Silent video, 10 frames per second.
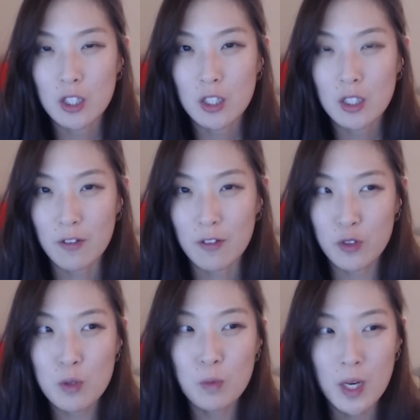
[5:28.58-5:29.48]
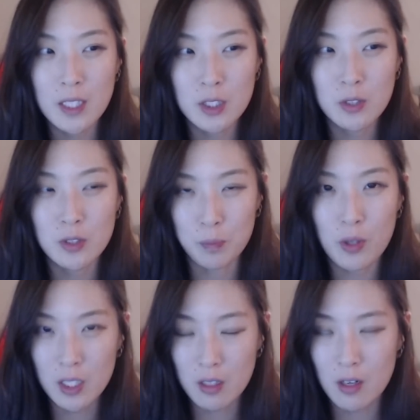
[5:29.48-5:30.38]
If you want to
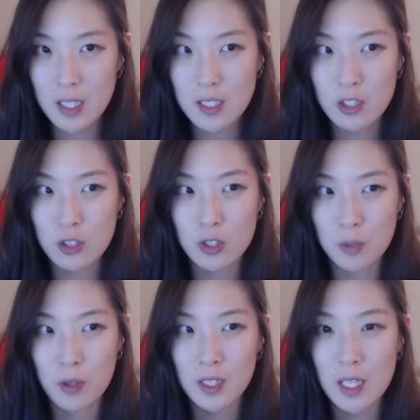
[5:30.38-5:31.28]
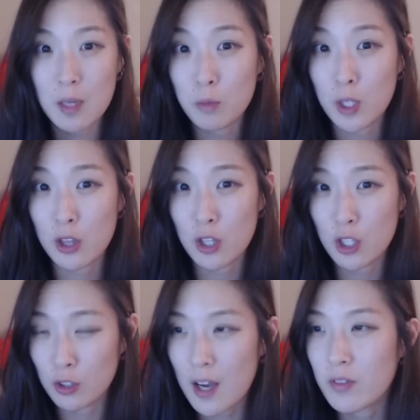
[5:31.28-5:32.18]
support an artist, you support them with
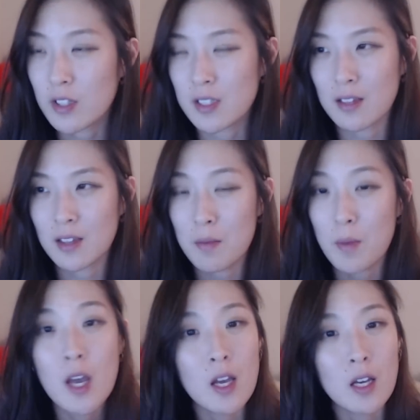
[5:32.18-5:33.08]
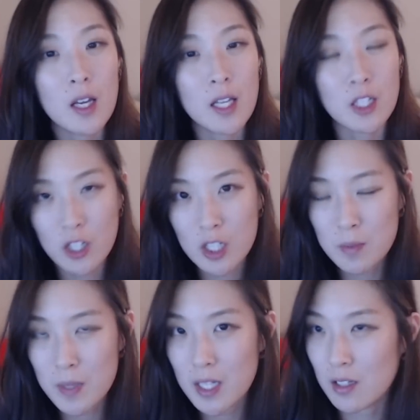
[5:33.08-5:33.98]
your love. You send them
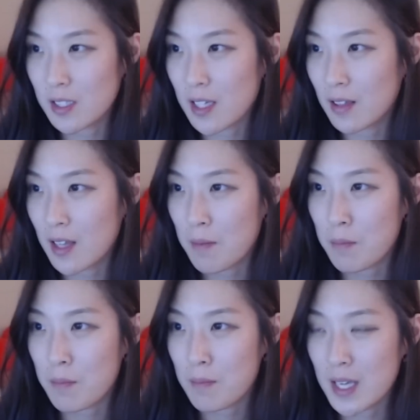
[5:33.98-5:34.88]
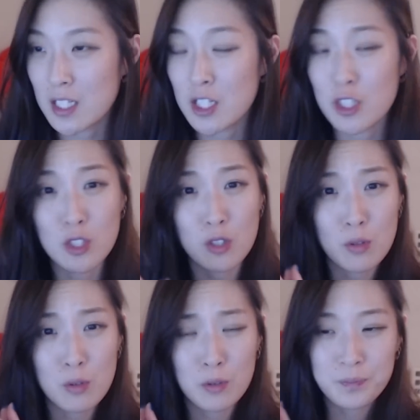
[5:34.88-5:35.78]
encouragement. You send them messages.
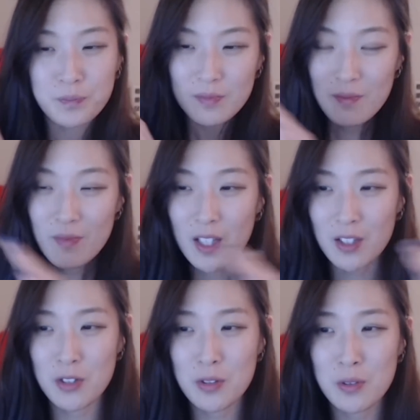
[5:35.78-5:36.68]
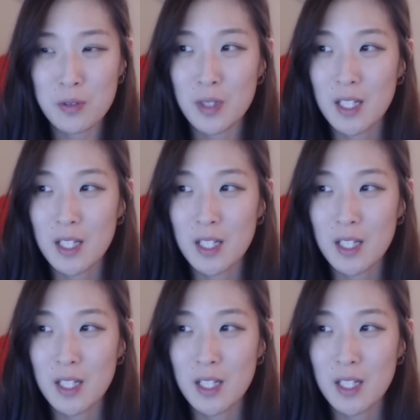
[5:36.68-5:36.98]
You you